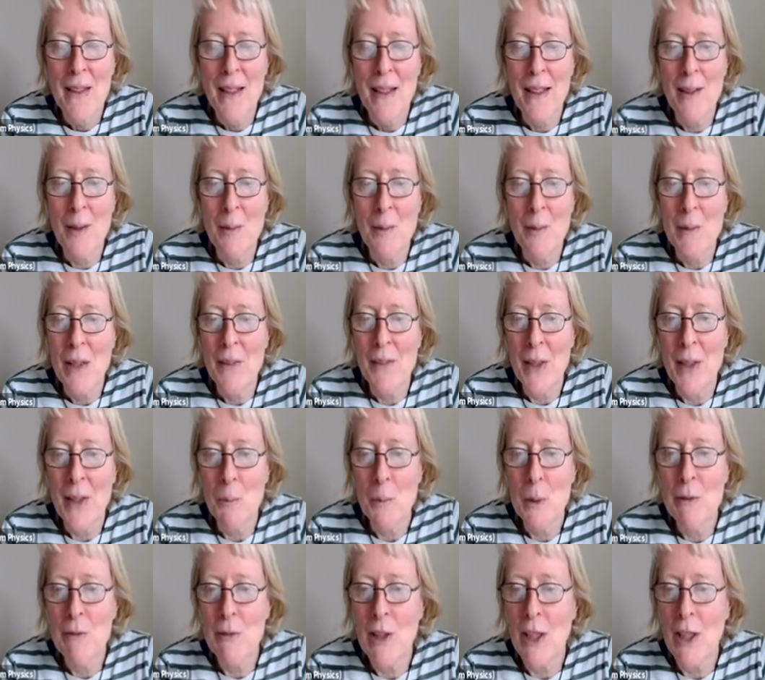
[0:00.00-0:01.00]
Um, and then
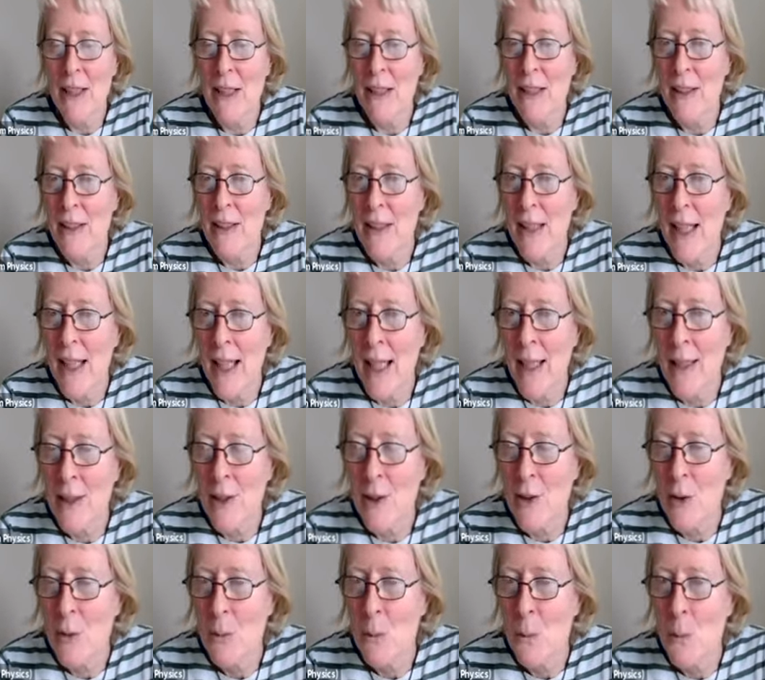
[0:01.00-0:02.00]
we run it
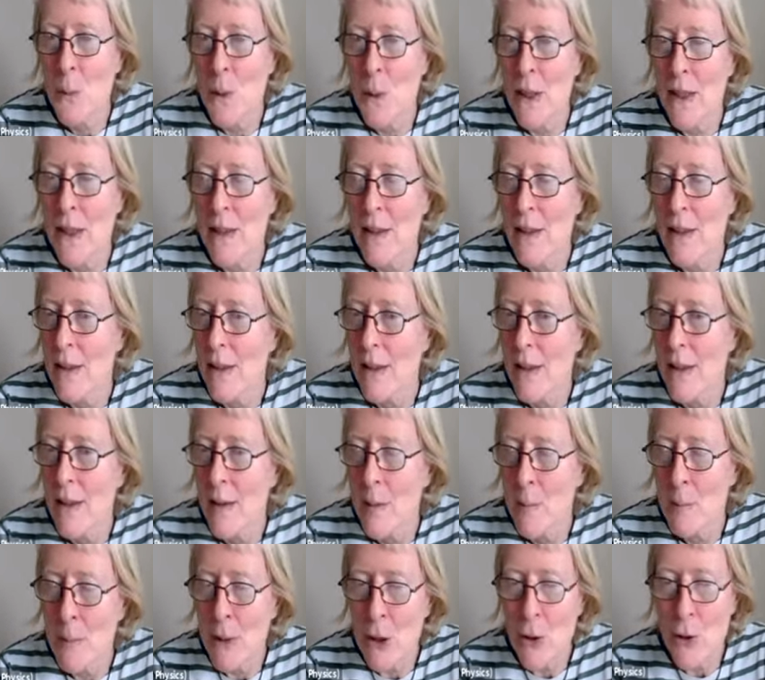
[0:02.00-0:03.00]
and we,
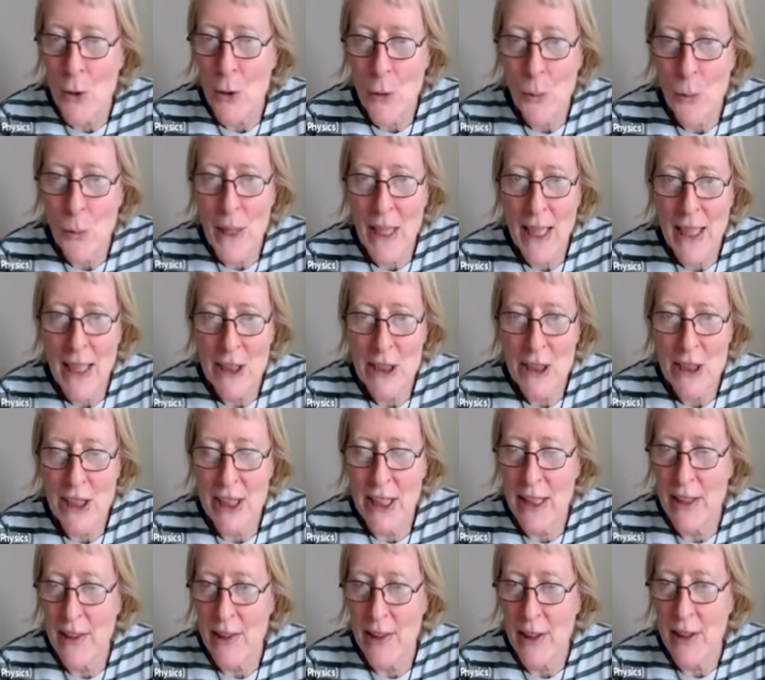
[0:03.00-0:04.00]
because we
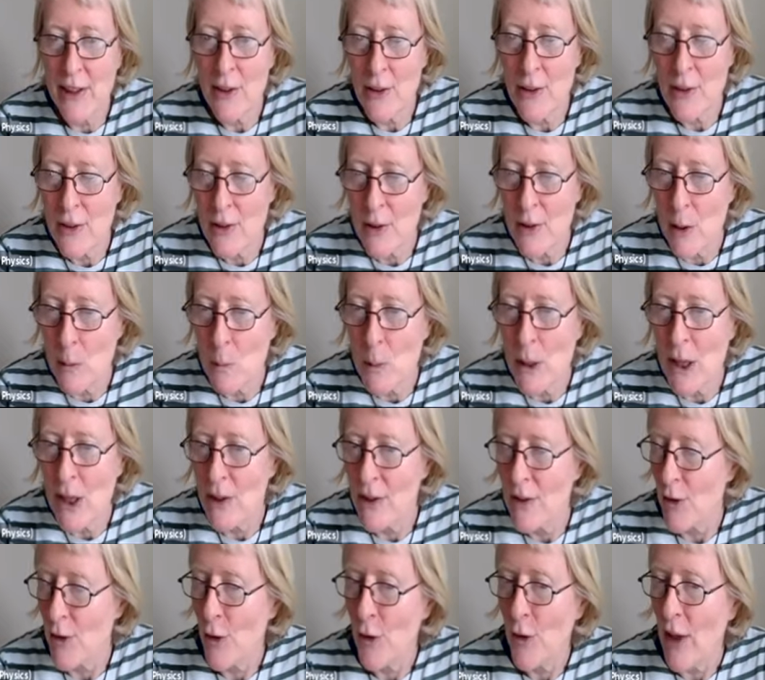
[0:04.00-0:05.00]
engineered it and we
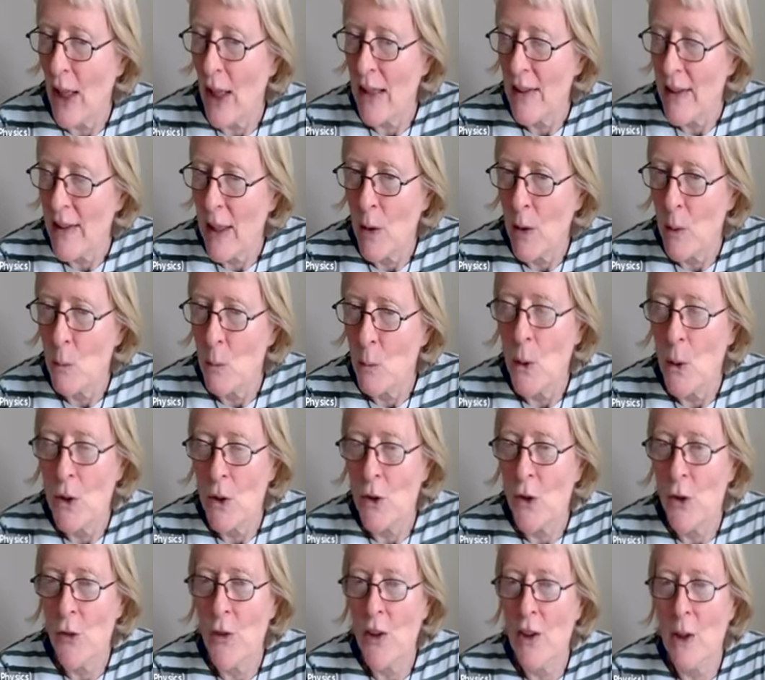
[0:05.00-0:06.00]
understand how it
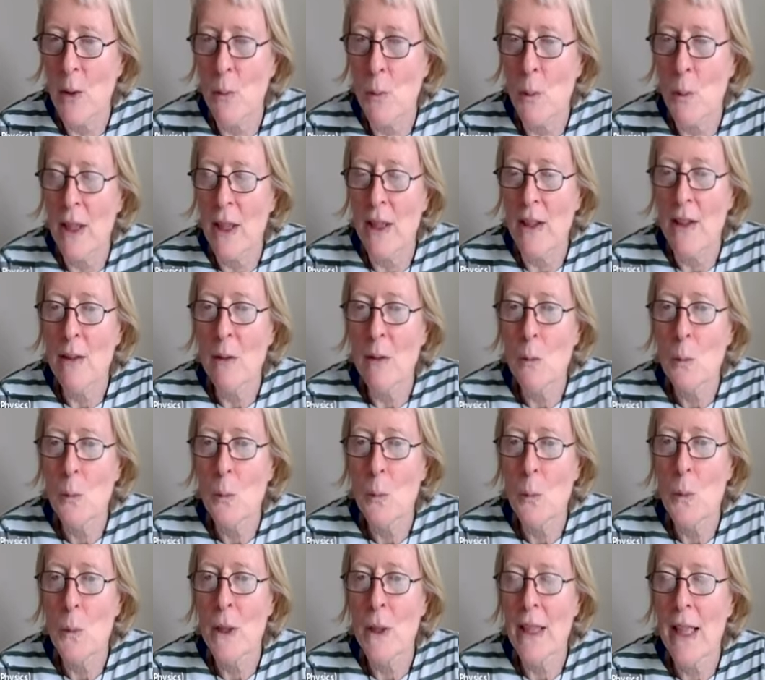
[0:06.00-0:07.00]
works very well,
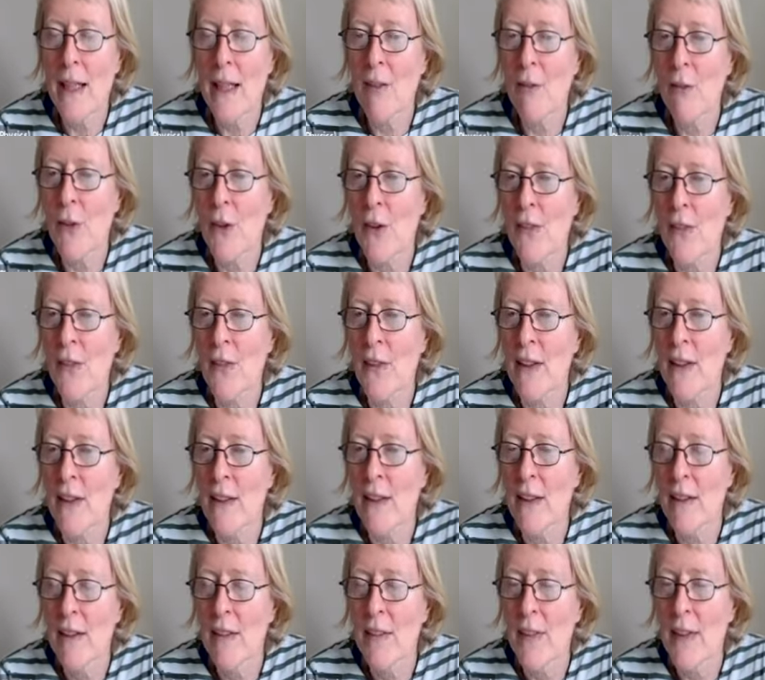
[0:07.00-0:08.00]
we have that
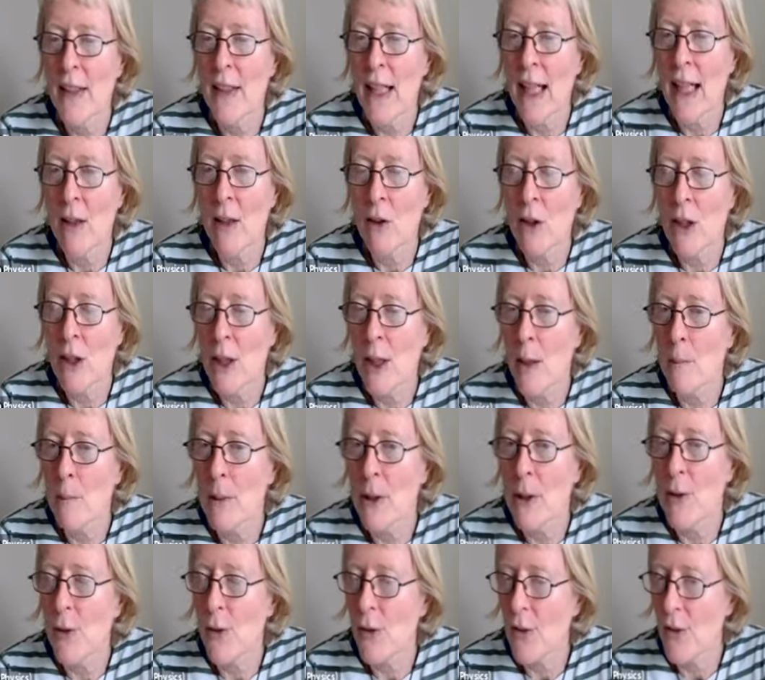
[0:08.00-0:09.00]
the, the outcome
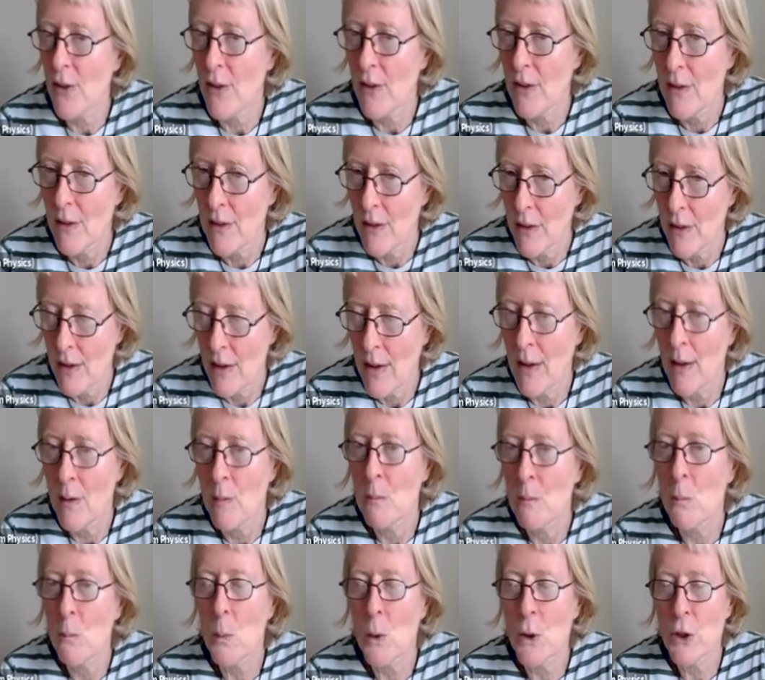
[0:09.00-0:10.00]
is
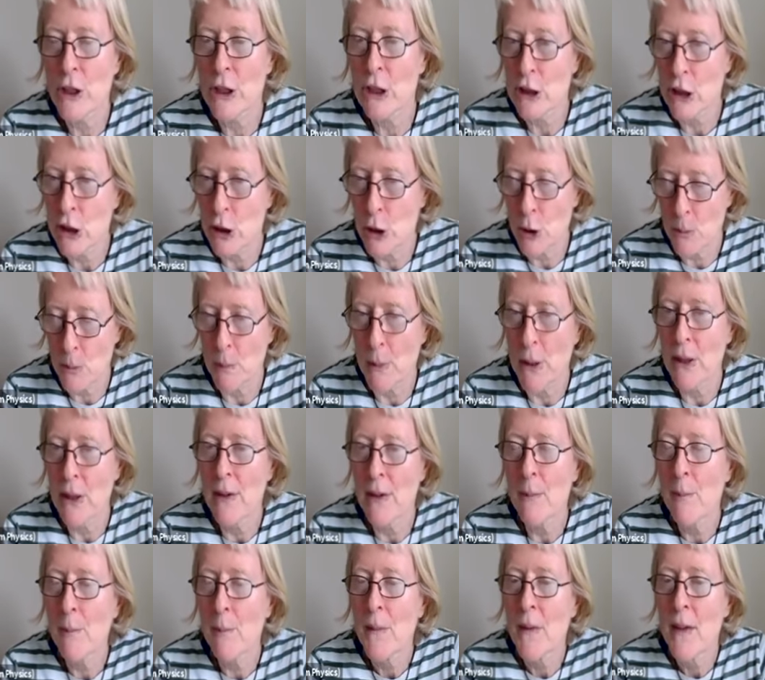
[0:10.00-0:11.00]
um, what it should be.